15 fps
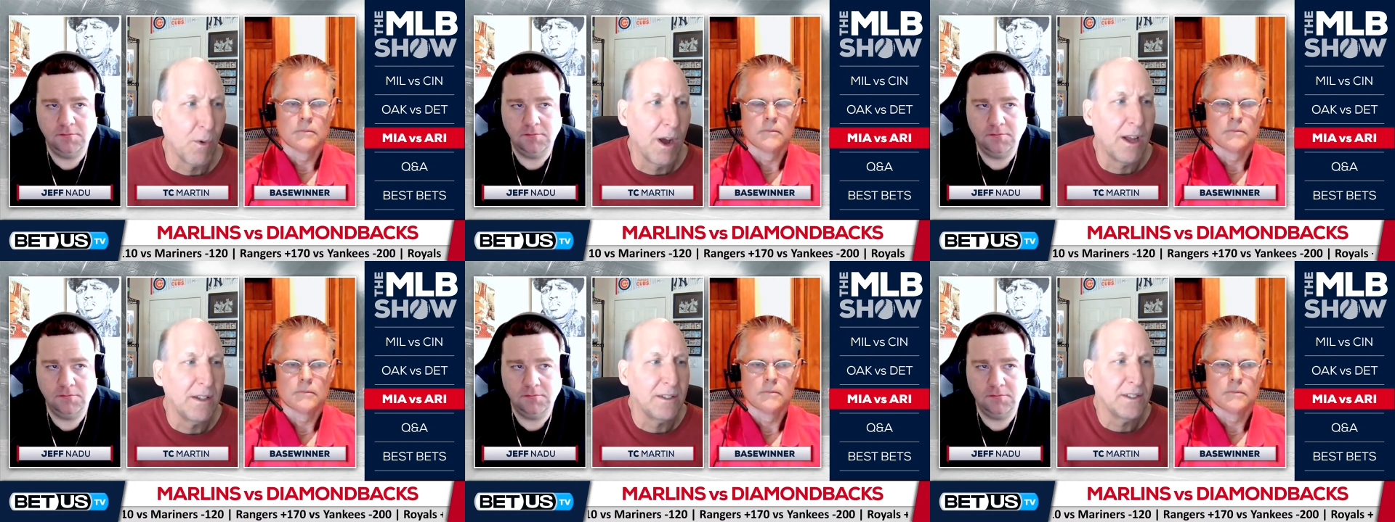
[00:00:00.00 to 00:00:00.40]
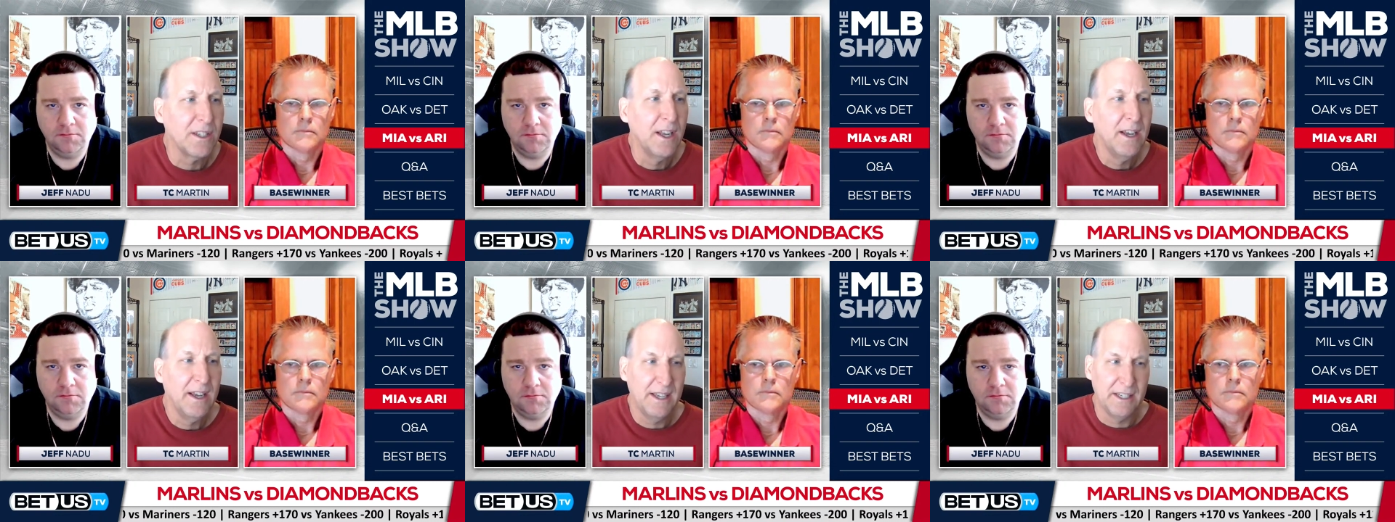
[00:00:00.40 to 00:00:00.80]
Speaker 1: runs
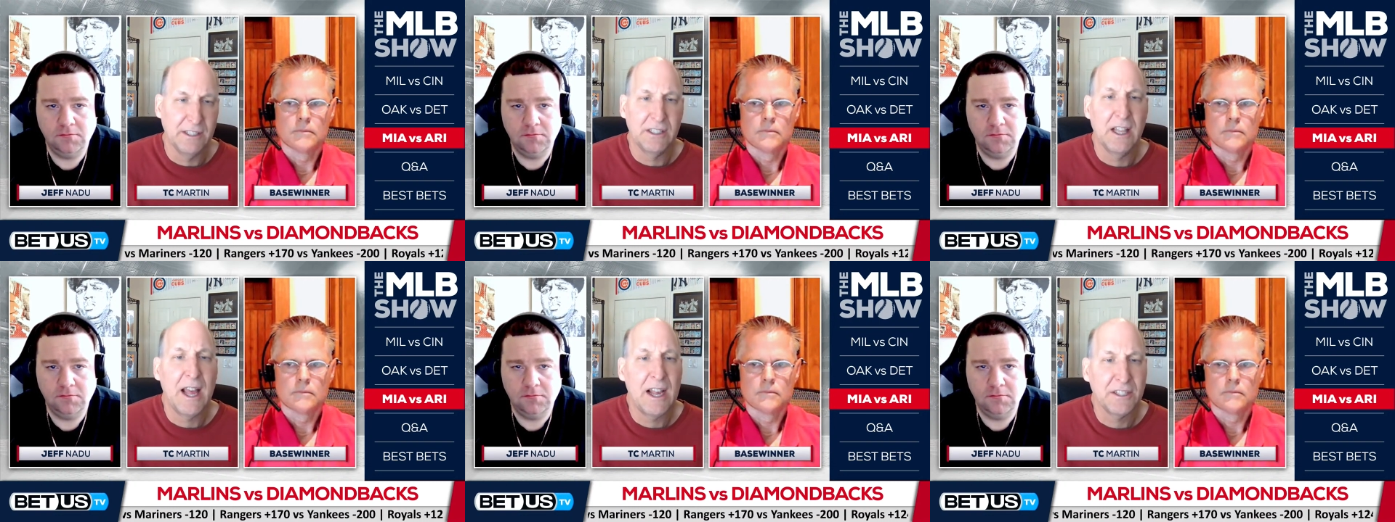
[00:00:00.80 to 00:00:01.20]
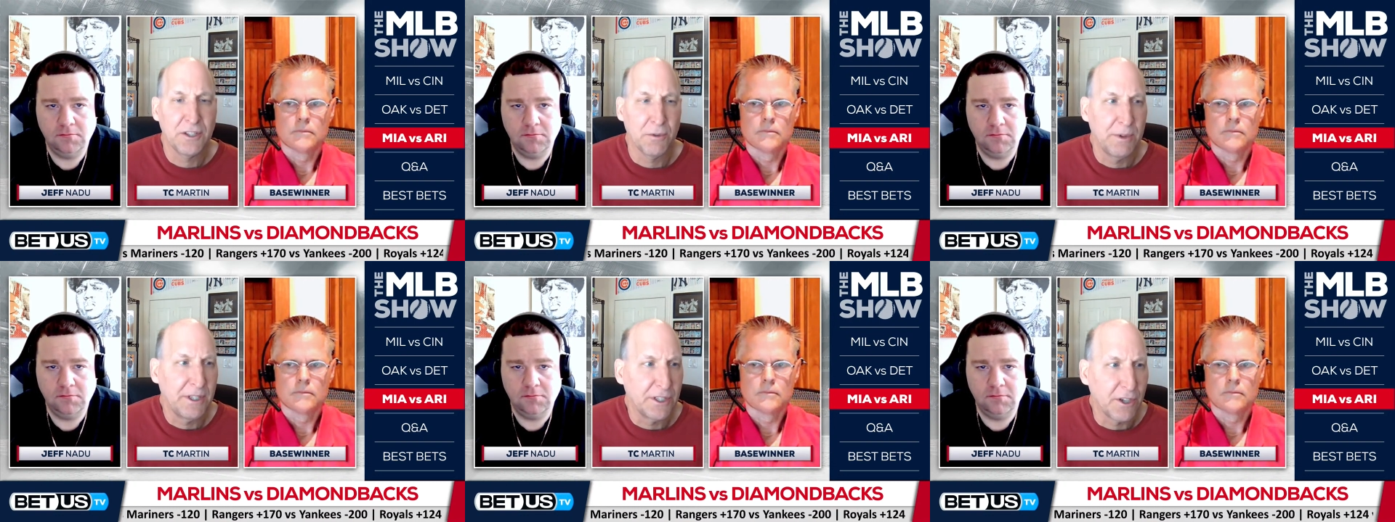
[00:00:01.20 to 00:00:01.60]
in his last
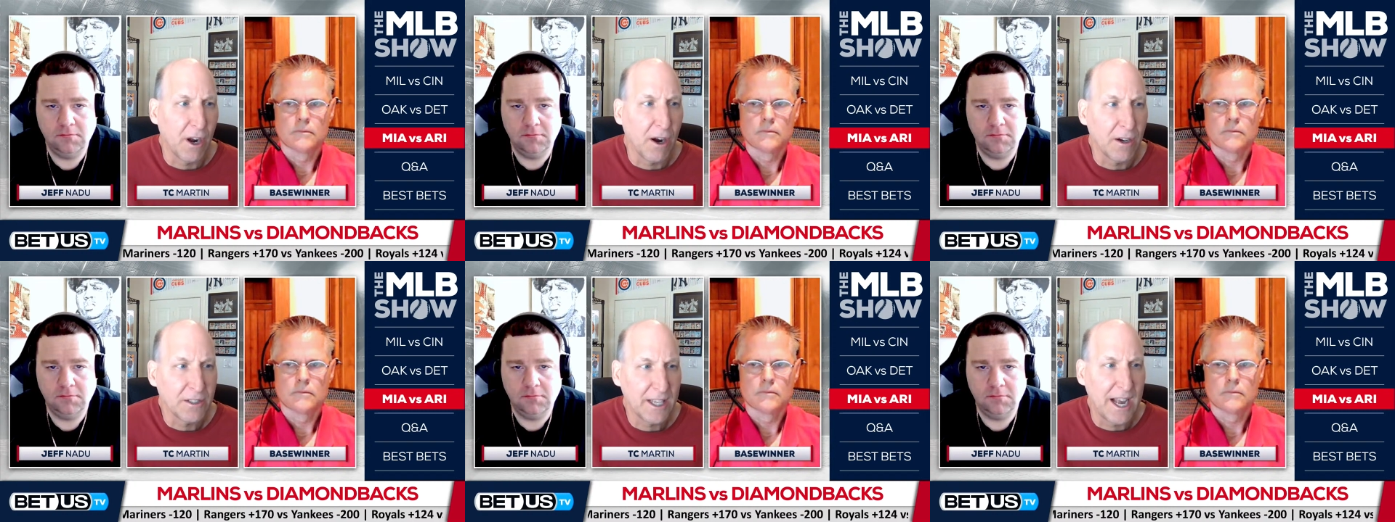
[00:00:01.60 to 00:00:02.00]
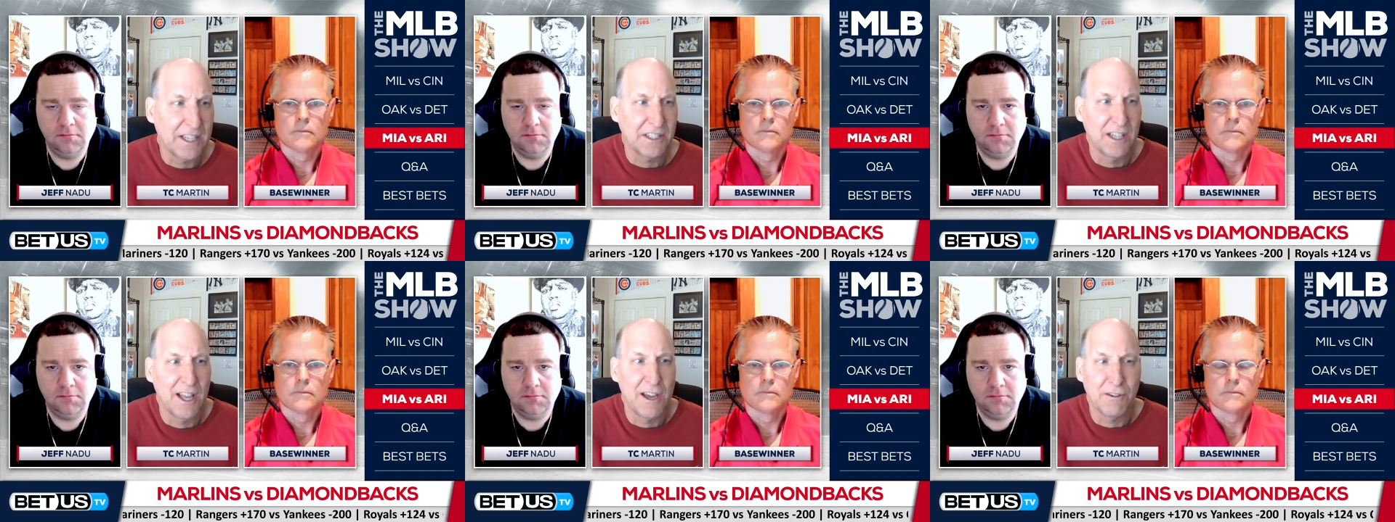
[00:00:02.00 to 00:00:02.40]
3 starts.
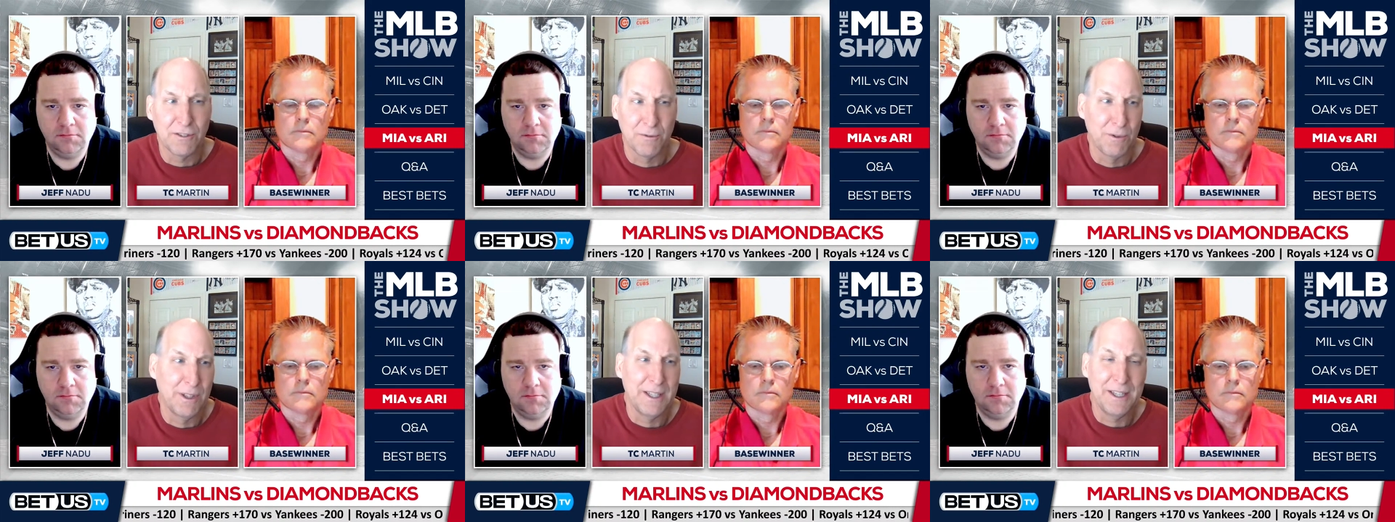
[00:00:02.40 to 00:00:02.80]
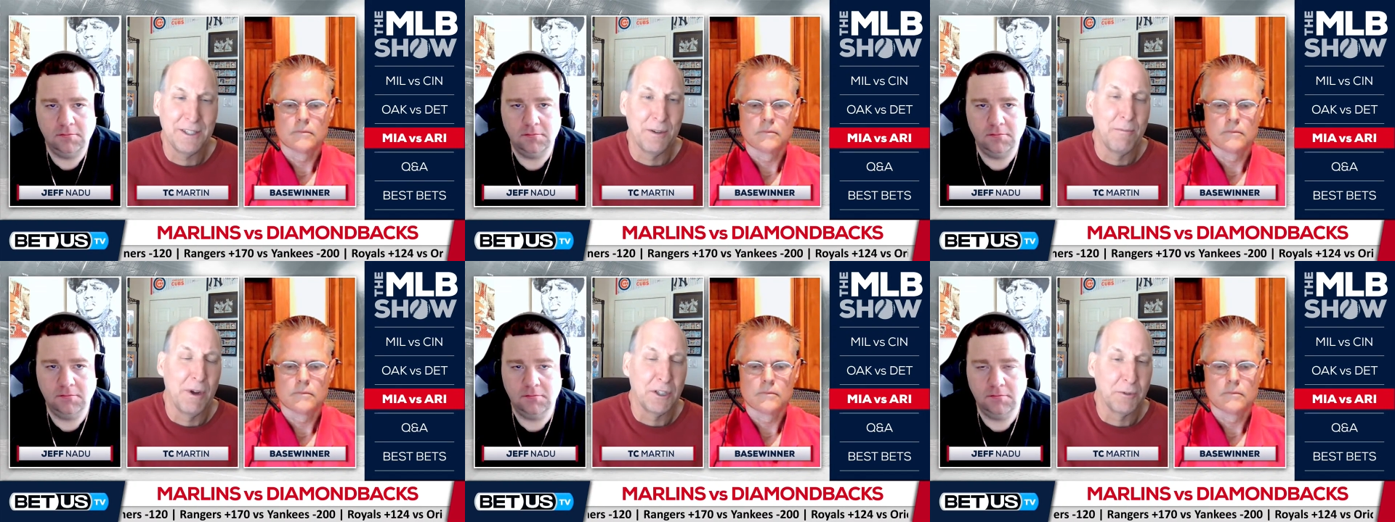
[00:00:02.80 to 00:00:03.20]
Castellanos really
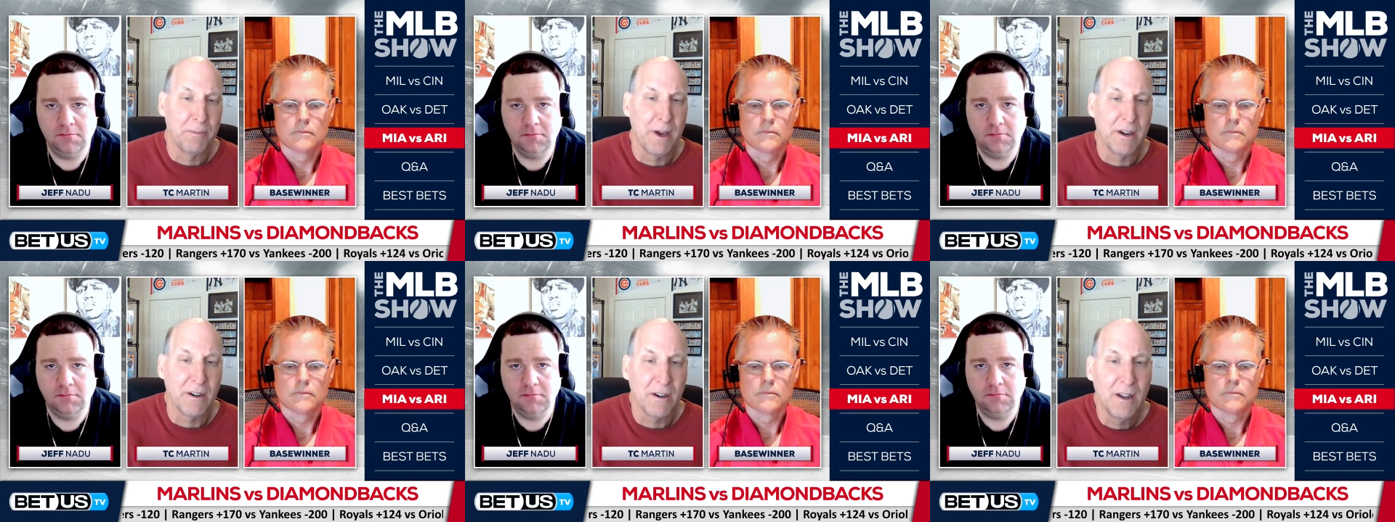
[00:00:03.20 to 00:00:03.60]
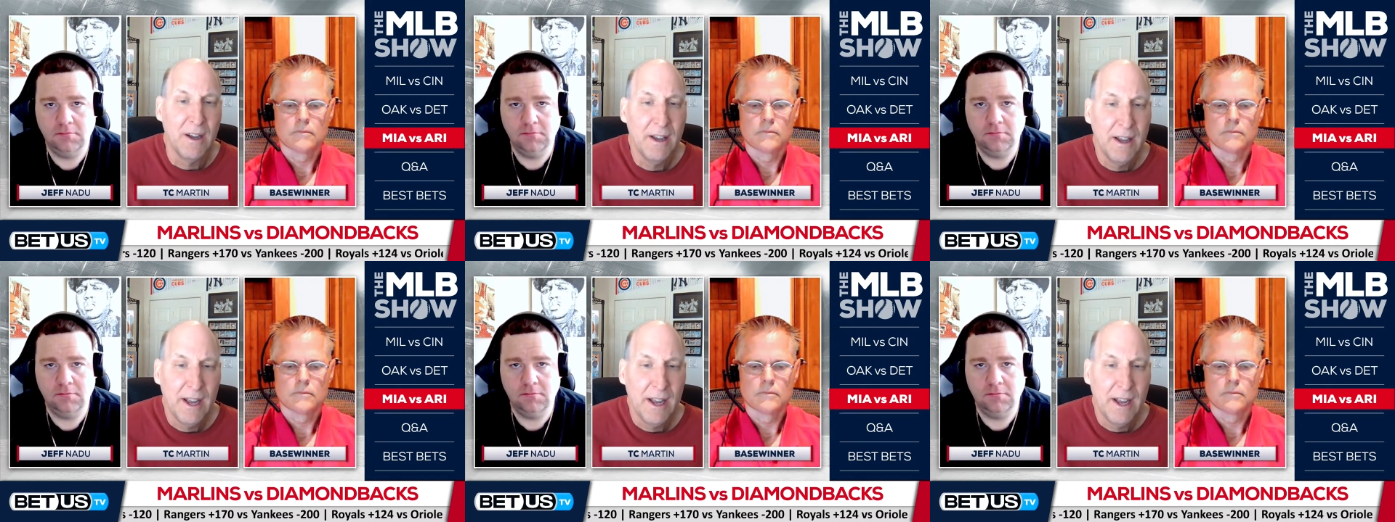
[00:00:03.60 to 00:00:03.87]
isn't much better.